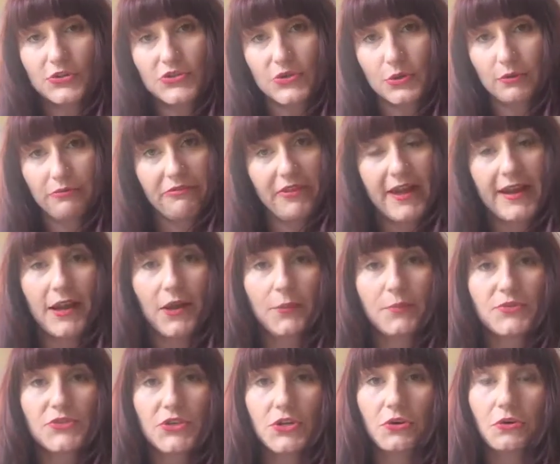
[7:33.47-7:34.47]
So if that
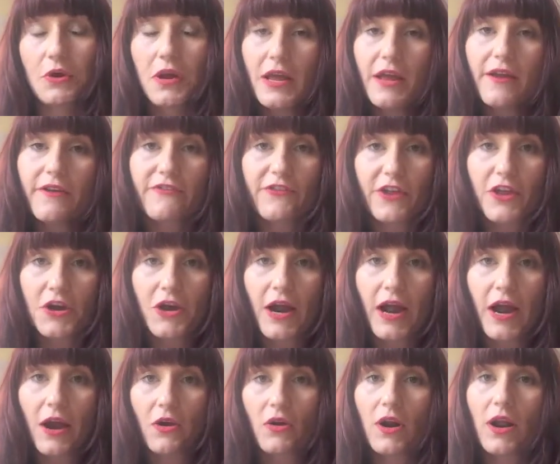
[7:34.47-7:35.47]
helps you figure
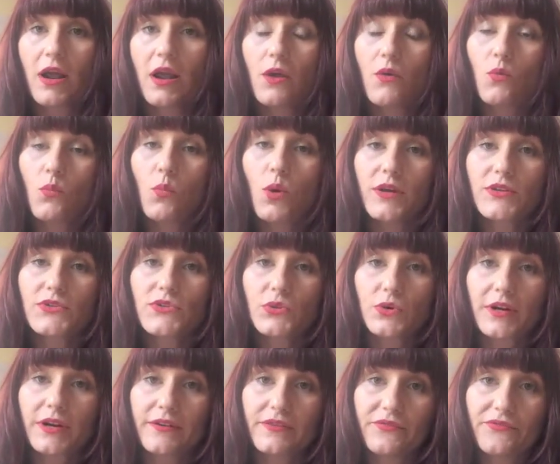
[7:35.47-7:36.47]
out what
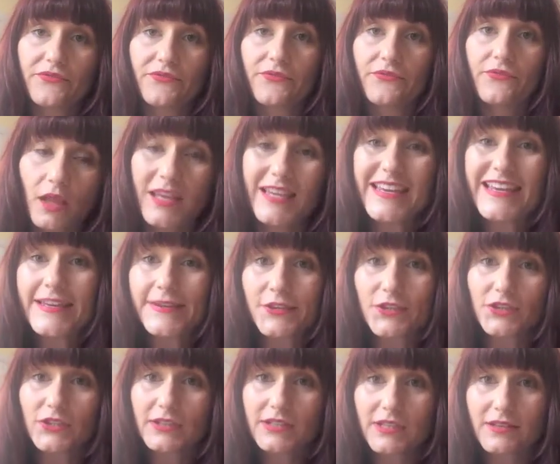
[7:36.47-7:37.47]
sort of
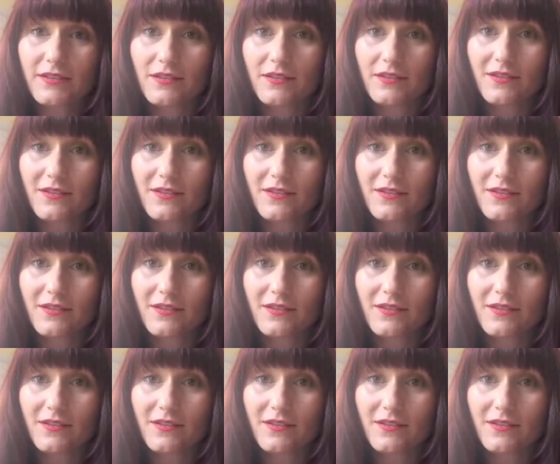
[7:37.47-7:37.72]
yield